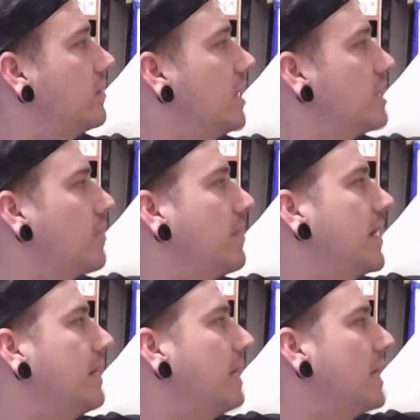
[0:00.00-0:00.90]
probably
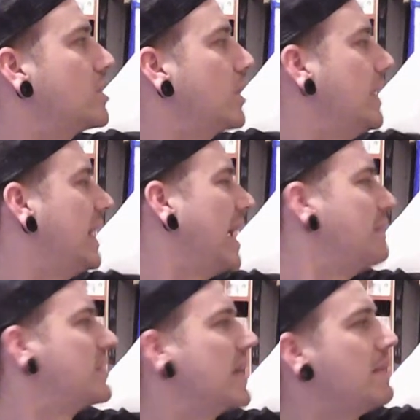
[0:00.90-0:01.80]
about 20
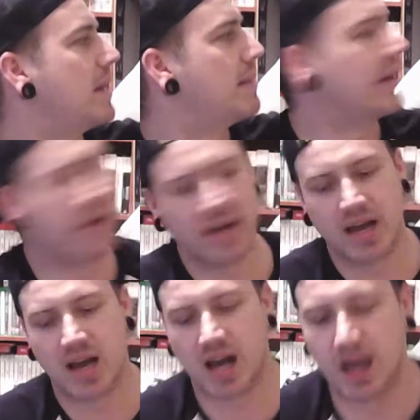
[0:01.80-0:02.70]
games there maybe.
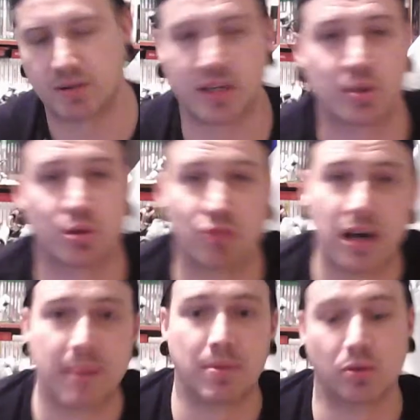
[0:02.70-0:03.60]
So this would have
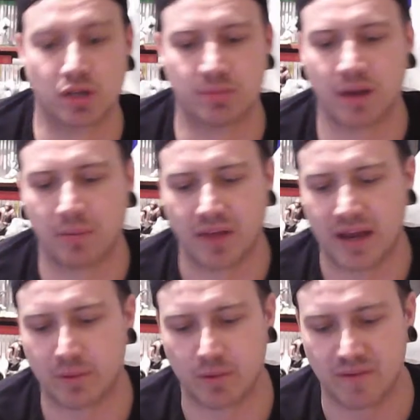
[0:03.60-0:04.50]
really boosted me up on that.
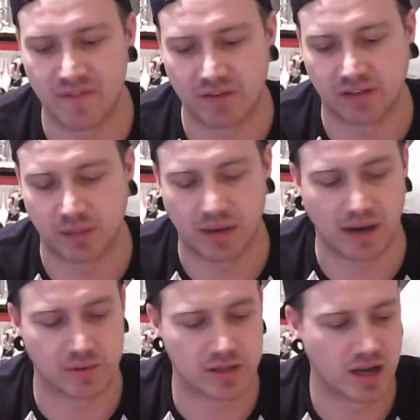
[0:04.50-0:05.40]
It would have been
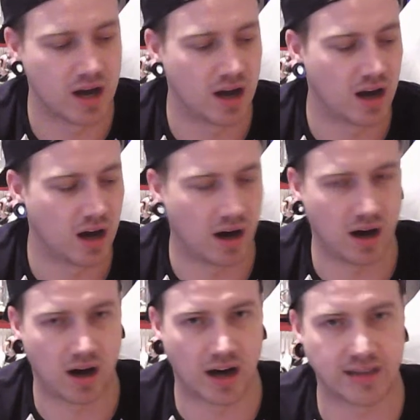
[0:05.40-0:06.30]
£15.
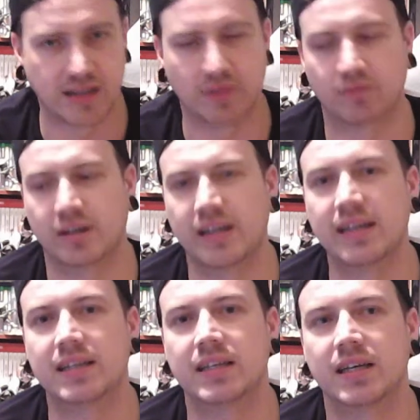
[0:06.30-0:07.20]
I didn't
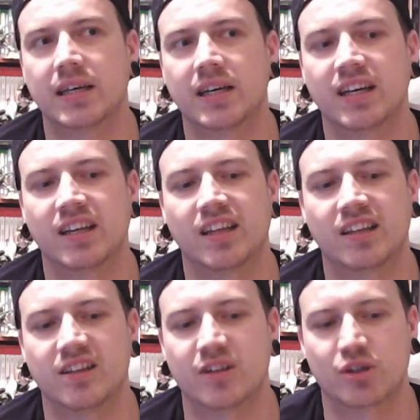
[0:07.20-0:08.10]
read
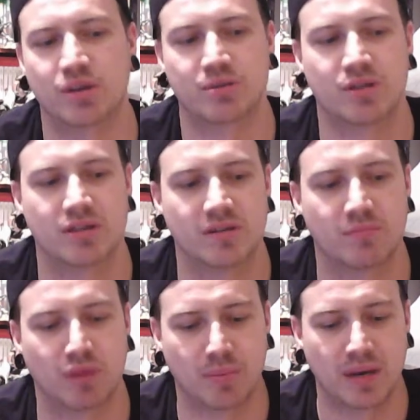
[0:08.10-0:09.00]
the description
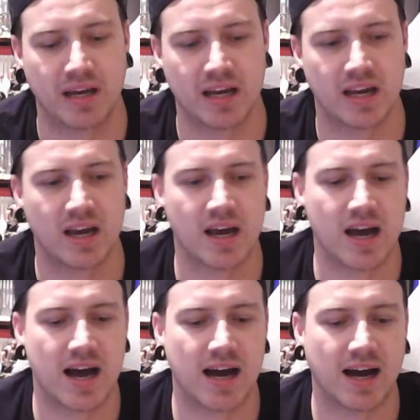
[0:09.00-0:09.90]
properly,
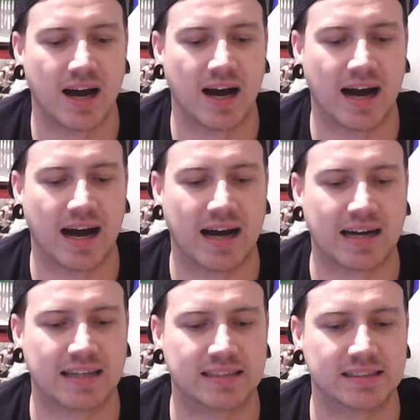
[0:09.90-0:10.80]

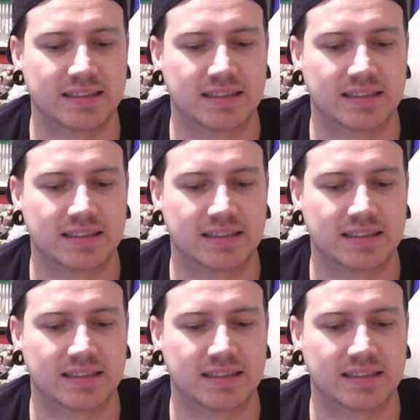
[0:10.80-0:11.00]
and